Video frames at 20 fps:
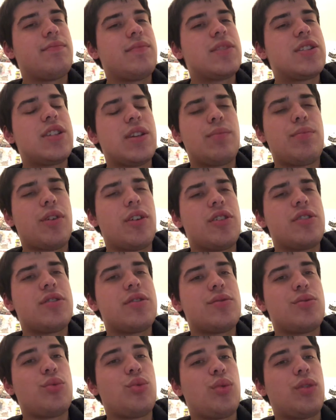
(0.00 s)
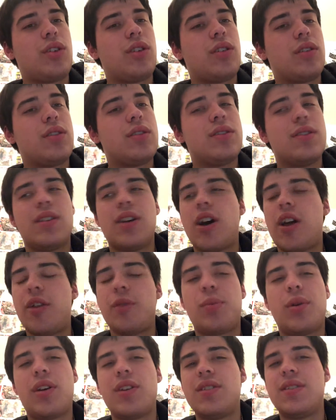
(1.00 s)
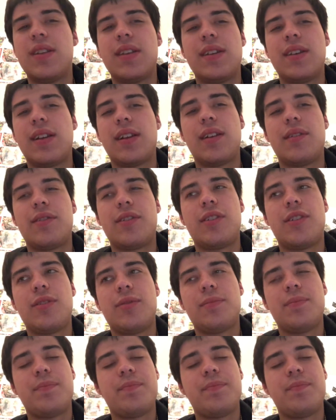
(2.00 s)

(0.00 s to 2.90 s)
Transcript: Some parts were, other parts didn't deliver.